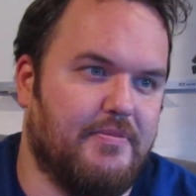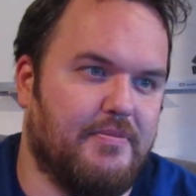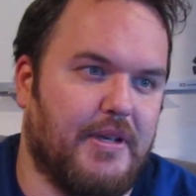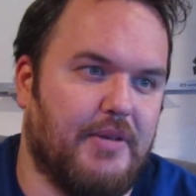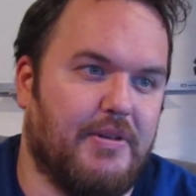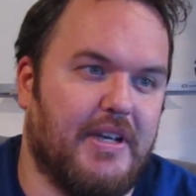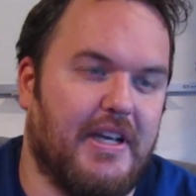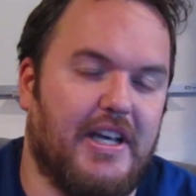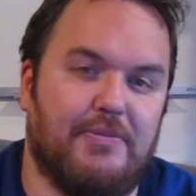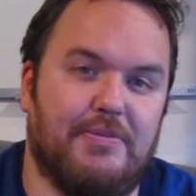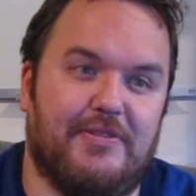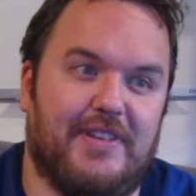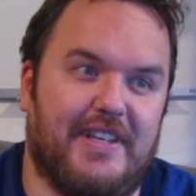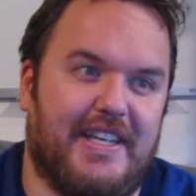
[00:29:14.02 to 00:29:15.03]
but I want to
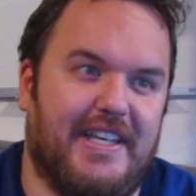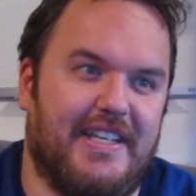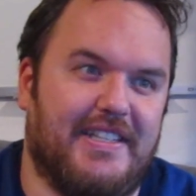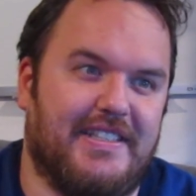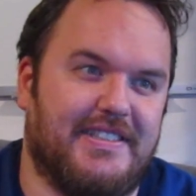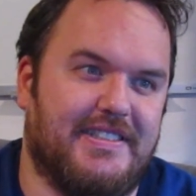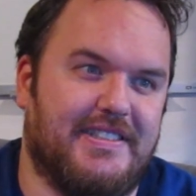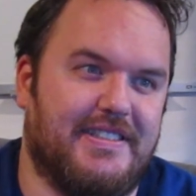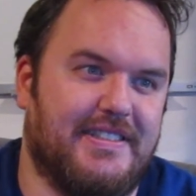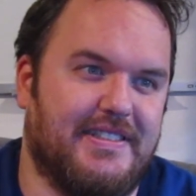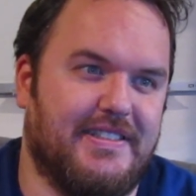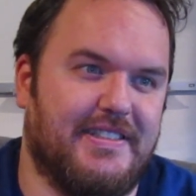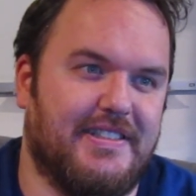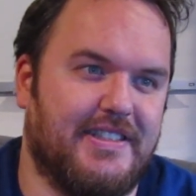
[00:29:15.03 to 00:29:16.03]
help if I can.
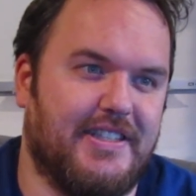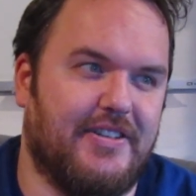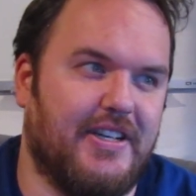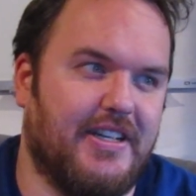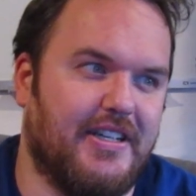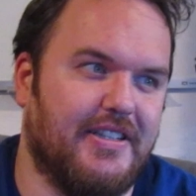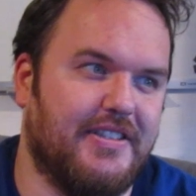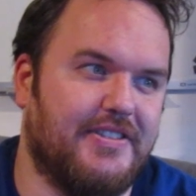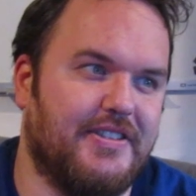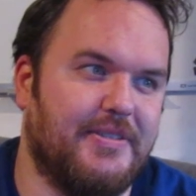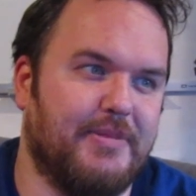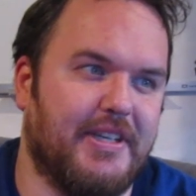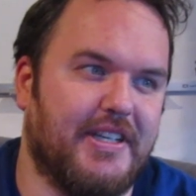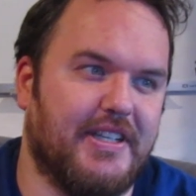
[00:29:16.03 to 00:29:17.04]
You know, uh, you
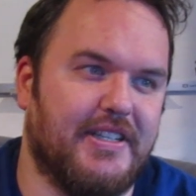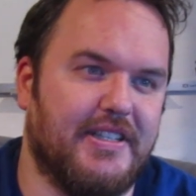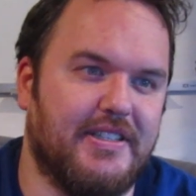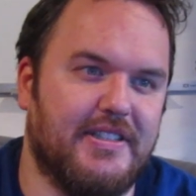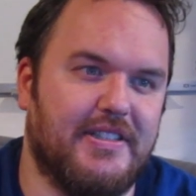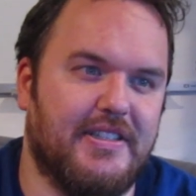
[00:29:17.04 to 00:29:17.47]
seem like a